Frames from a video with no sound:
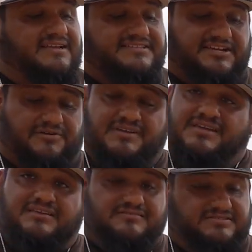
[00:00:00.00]
So
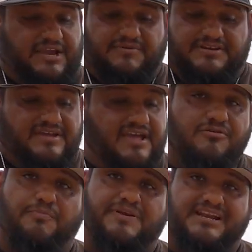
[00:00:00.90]
get one.
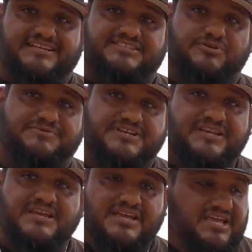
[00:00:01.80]
We'll put a link in the
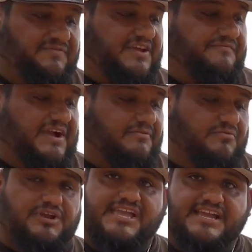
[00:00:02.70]
description if we can find one
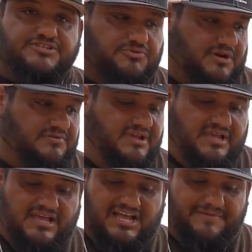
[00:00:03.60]
where you can get your own.
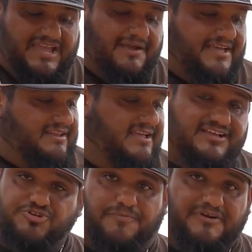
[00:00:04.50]
Um, yeah, man,
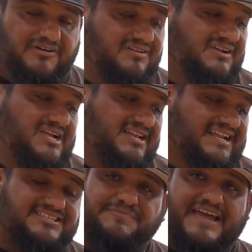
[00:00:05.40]
short barrel,
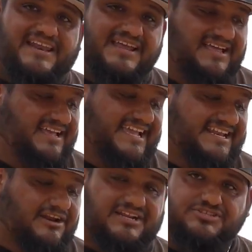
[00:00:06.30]
not too bad.
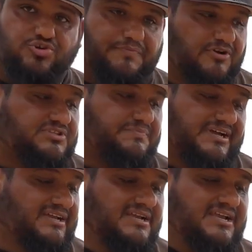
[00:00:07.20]
Again, I don't like the short barrels,
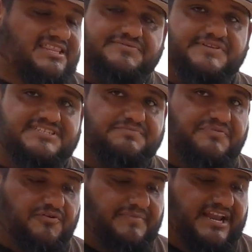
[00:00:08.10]
but this one doesn't
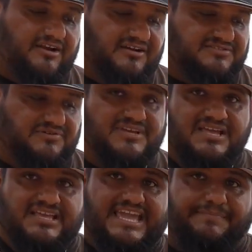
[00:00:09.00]
perform bad at all. So
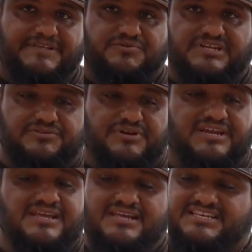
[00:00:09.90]

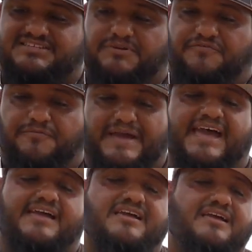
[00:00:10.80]
KP23, it's a beautiful
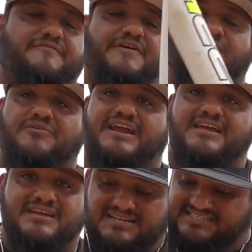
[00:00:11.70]
bat. Felt great,
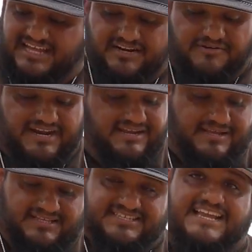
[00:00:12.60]
sounded great.
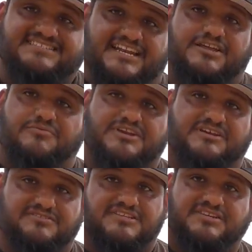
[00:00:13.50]
Zach's got a good one
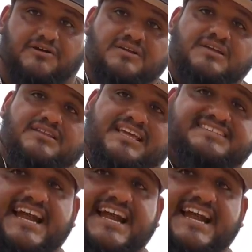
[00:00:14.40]
here, so let's go. Next